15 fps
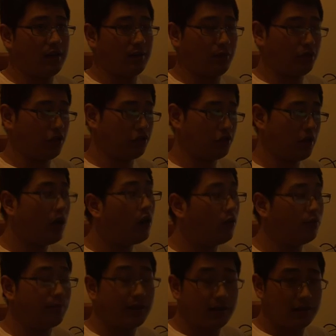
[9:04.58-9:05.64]
limitation
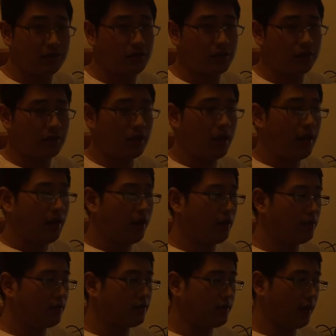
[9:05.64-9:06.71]
of position.
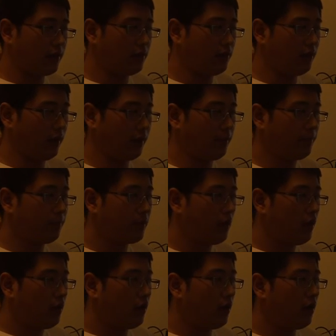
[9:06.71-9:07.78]
And secondly,
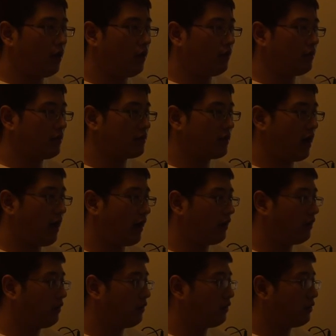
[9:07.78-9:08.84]
this
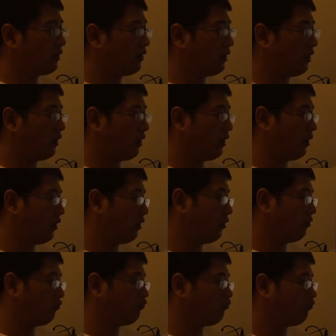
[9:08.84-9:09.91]
kind
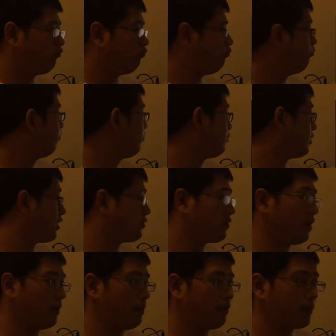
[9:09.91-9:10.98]
of
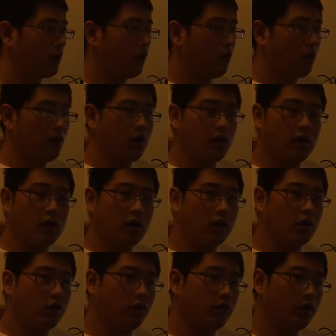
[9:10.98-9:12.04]
system,
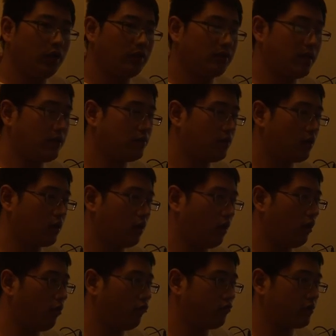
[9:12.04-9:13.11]
including sensor
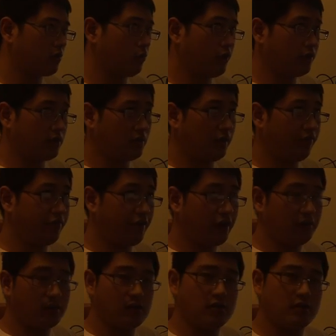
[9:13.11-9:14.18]
globes with
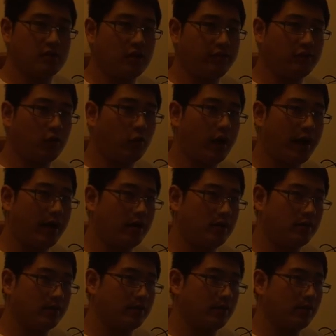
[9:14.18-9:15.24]
different
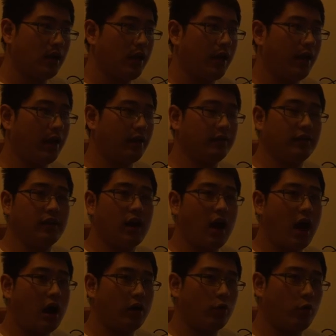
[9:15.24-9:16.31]
softwares and
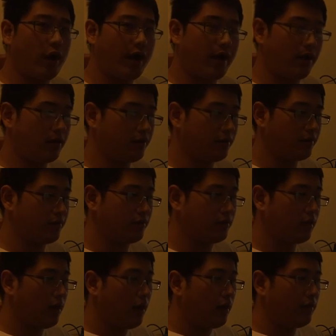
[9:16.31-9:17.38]

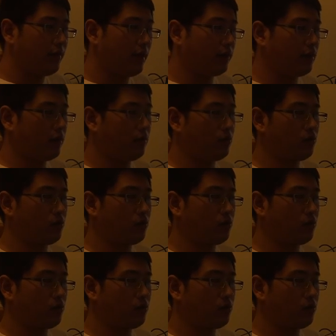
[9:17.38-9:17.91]
hardwares, that